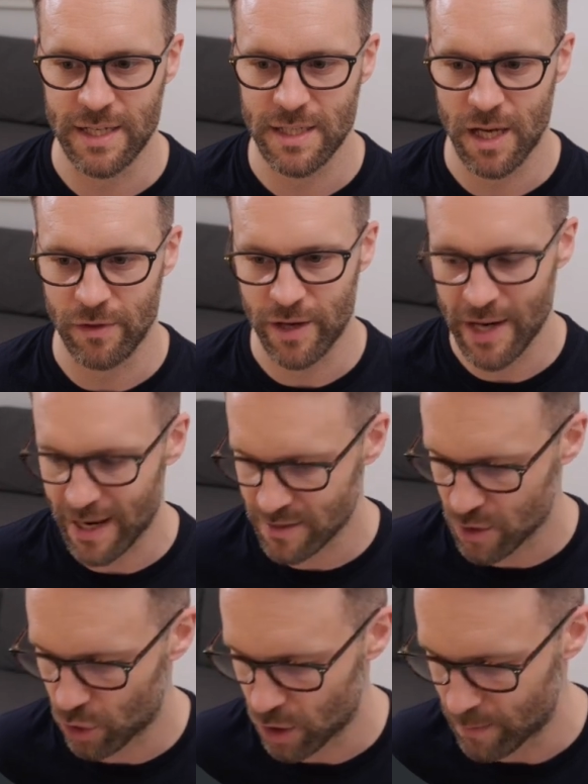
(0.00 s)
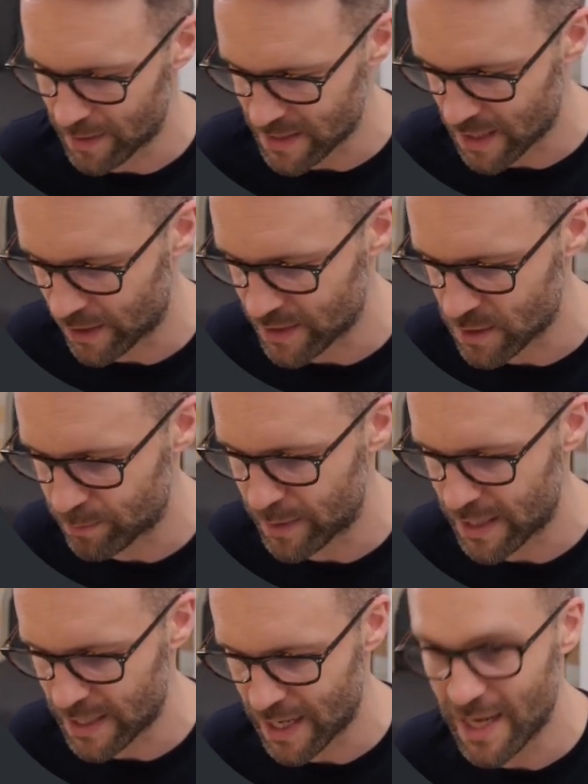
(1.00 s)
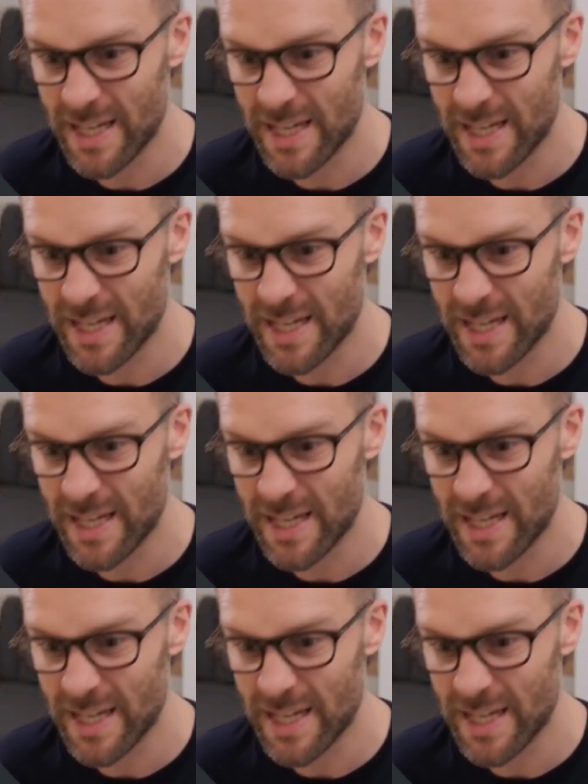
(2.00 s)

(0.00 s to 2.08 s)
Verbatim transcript: So the next column is going to be